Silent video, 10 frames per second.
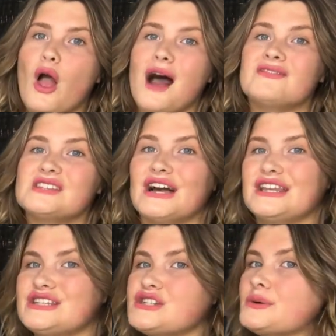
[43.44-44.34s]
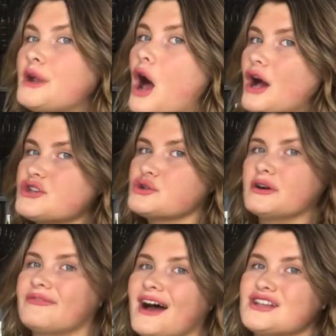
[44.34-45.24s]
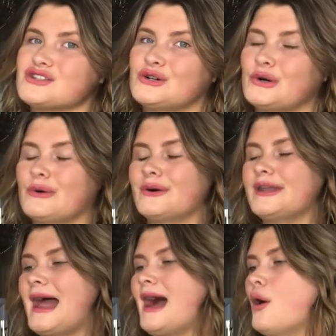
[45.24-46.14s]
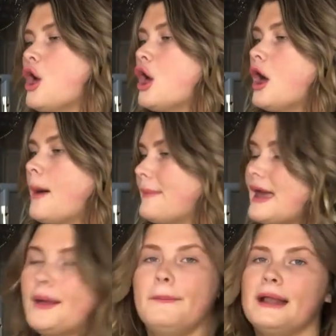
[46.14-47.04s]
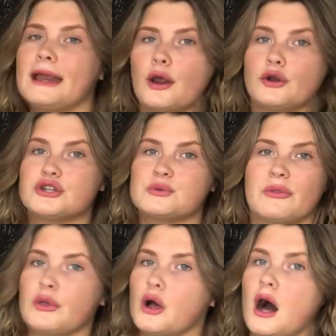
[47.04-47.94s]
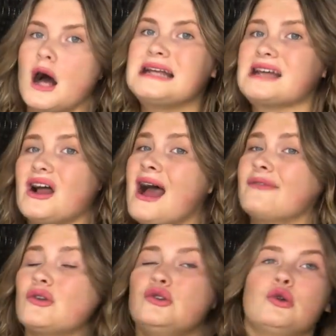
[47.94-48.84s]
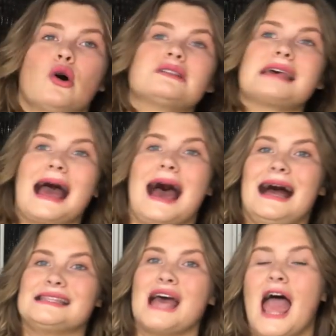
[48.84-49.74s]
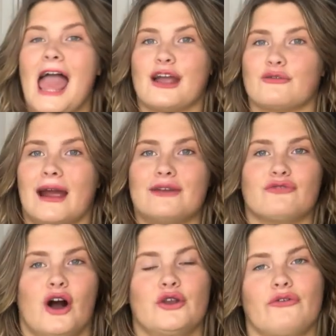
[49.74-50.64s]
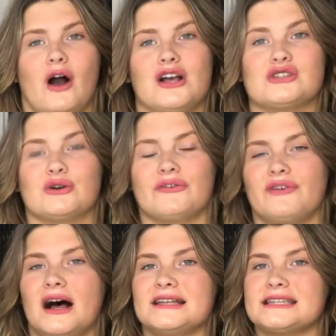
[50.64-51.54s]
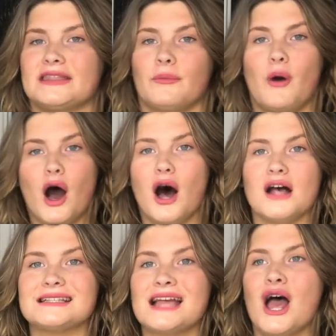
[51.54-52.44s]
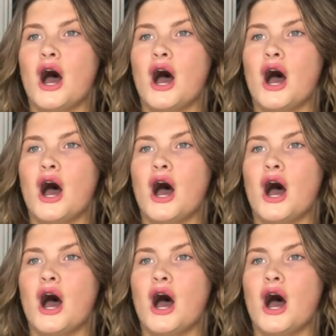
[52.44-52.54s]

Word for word: I decided to do an I Saw It First haul. Now being completely honest with you guys, I have not had a great run of I Saw It First in the past.